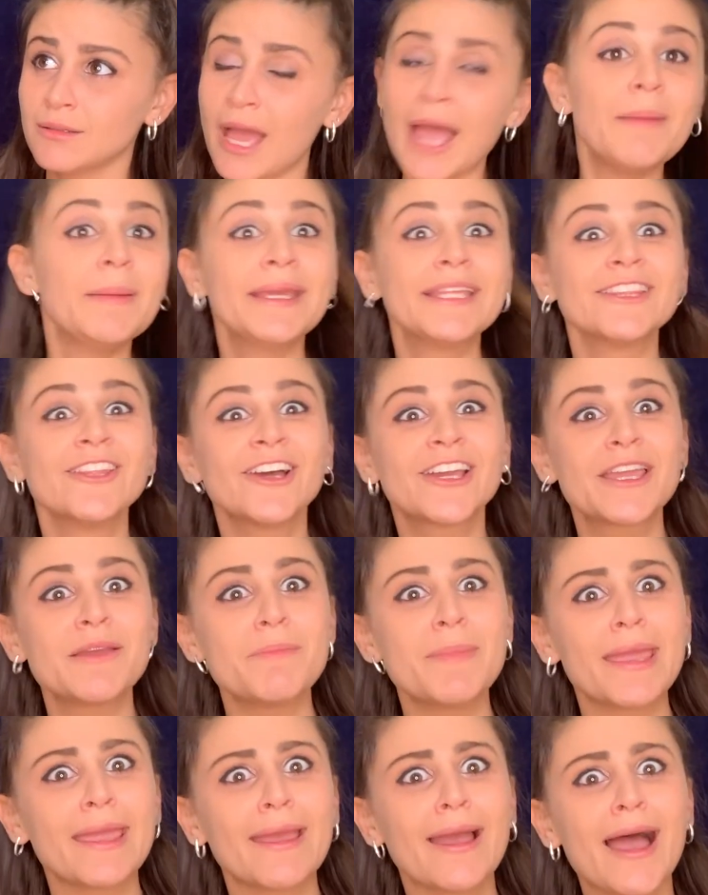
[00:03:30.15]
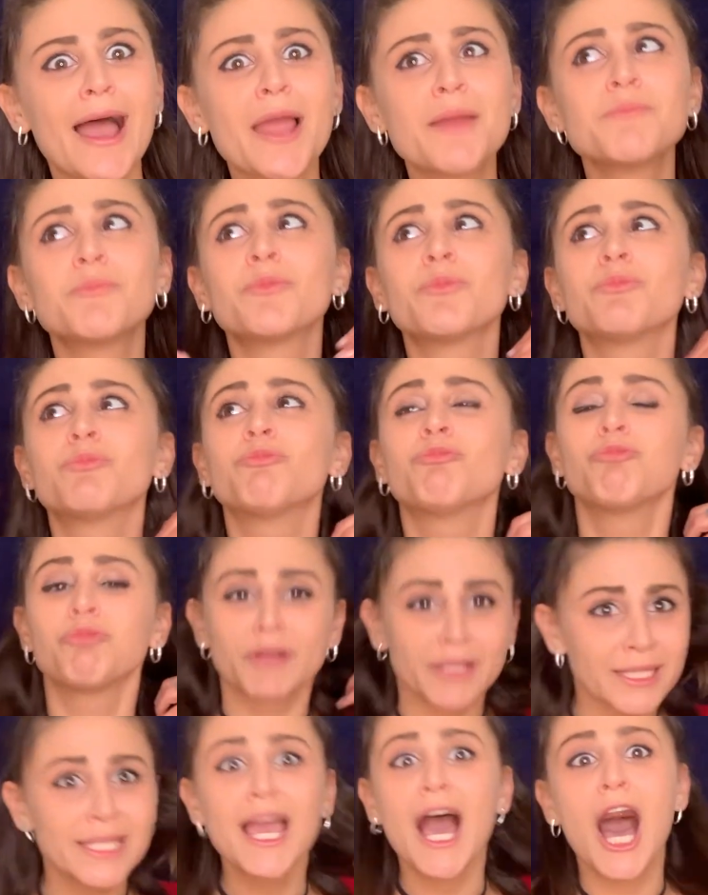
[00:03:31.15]
I mean, look at me. I'm
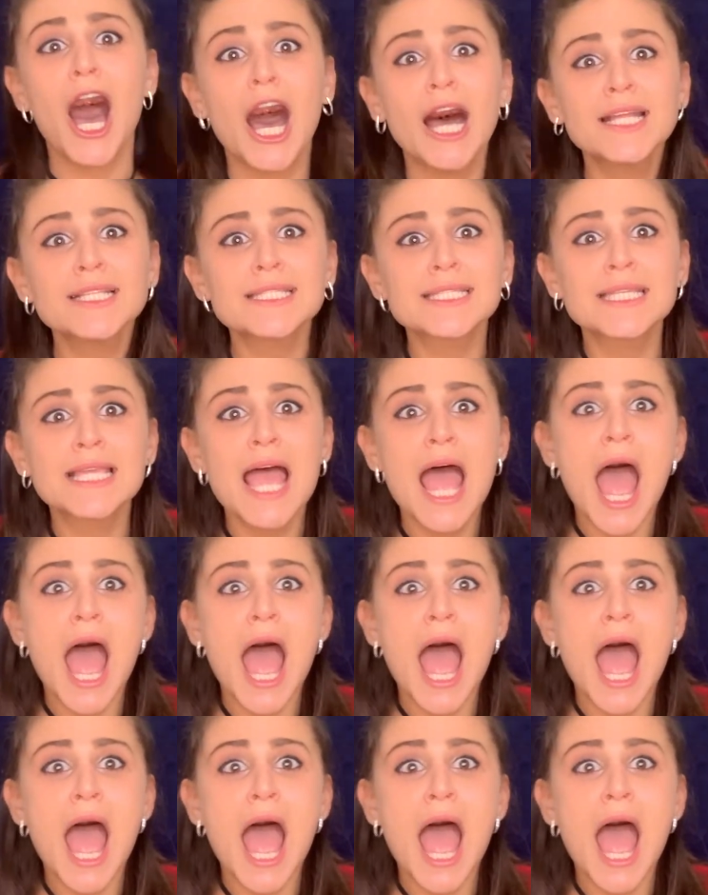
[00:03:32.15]
really hot.